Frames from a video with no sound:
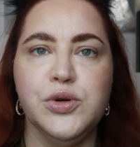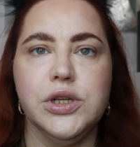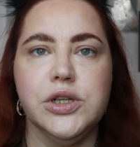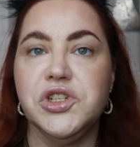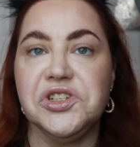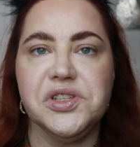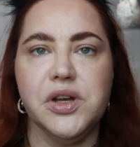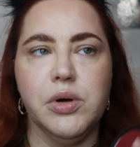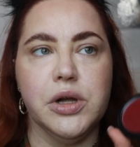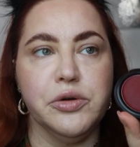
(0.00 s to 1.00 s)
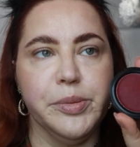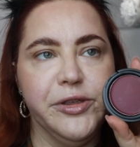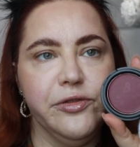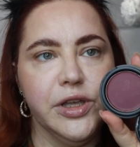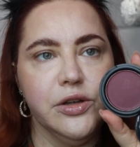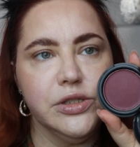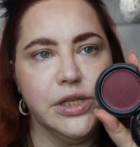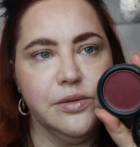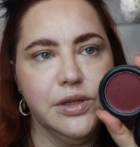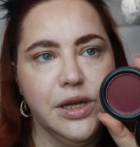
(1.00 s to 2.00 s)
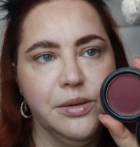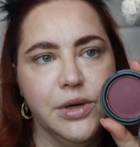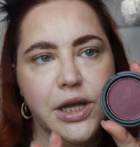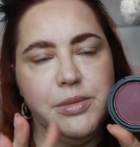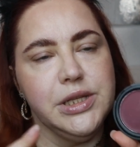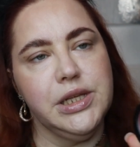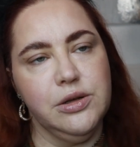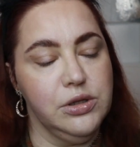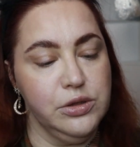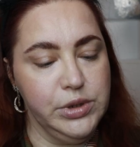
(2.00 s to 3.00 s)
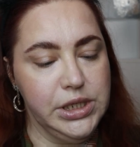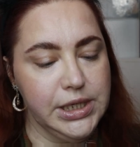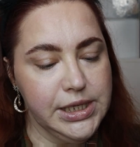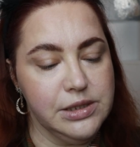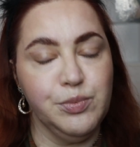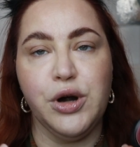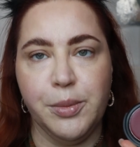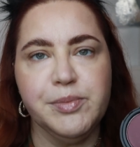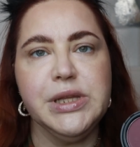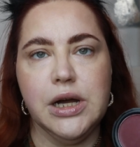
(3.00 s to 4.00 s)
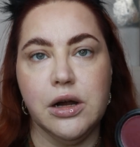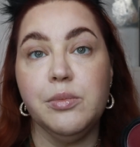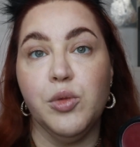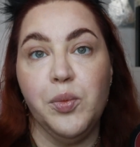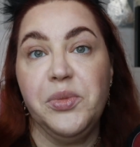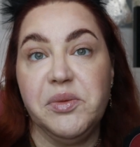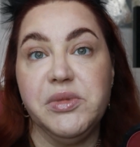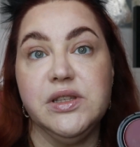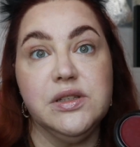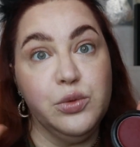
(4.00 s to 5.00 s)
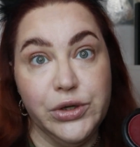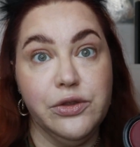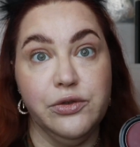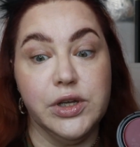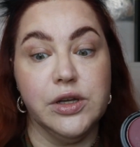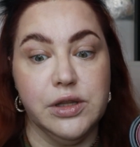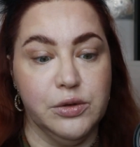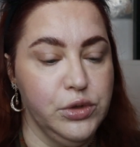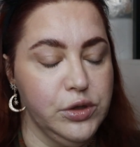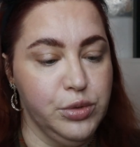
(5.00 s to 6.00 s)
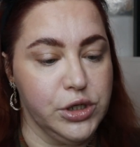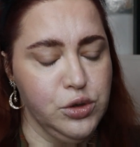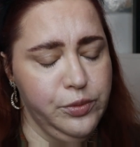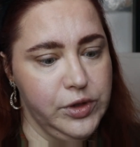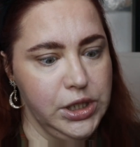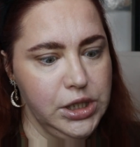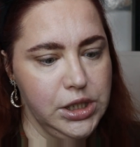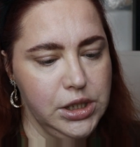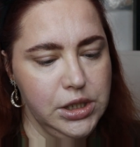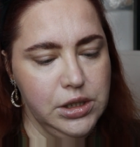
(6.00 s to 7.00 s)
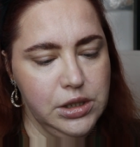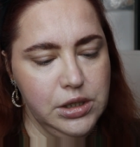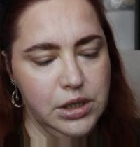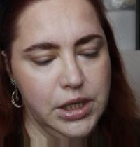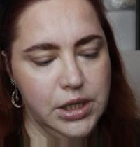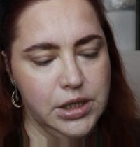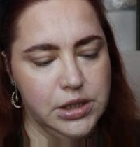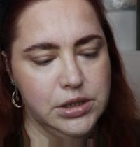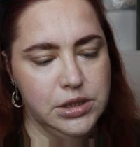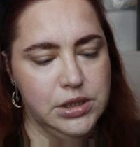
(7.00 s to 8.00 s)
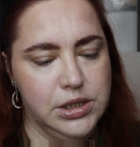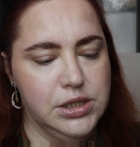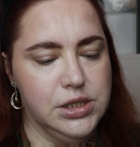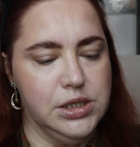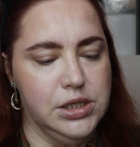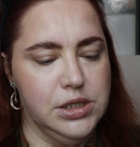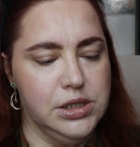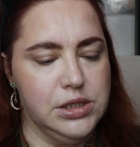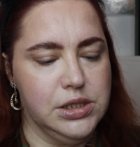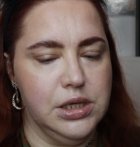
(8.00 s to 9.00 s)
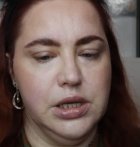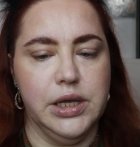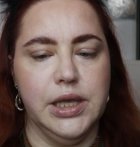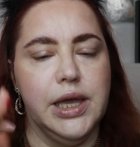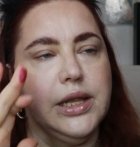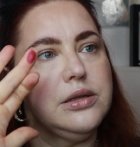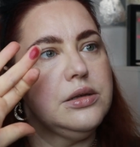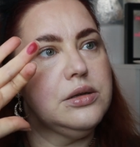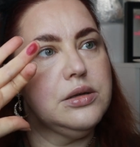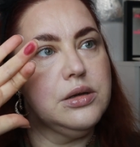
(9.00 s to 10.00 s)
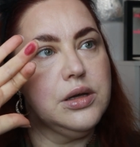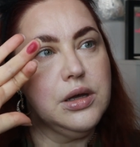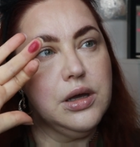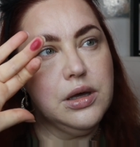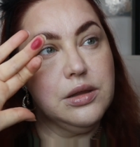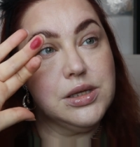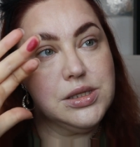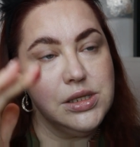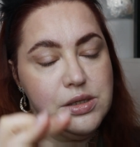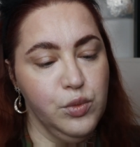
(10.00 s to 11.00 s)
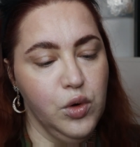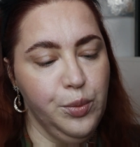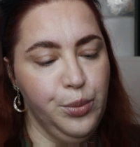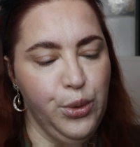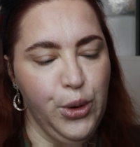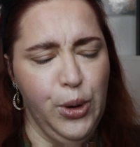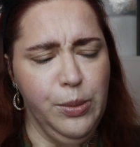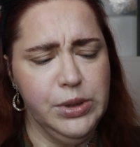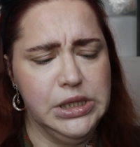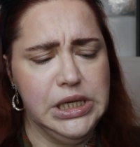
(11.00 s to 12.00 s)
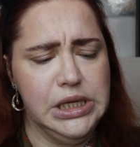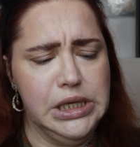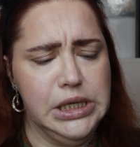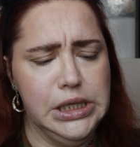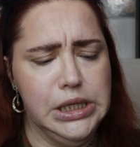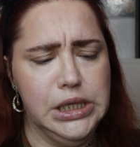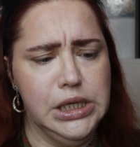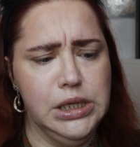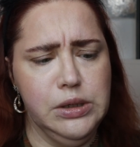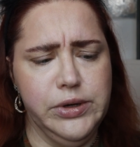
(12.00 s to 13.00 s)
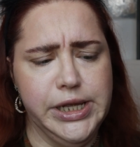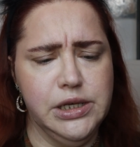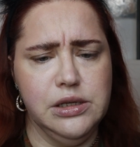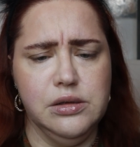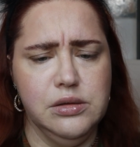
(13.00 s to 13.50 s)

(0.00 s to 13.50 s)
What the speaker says: put just our grippy fingers in them. I mean, they look really nice. Probably are more pigmented with the finger than with the brush, hopefully. And this is, again, this is a more purpley red.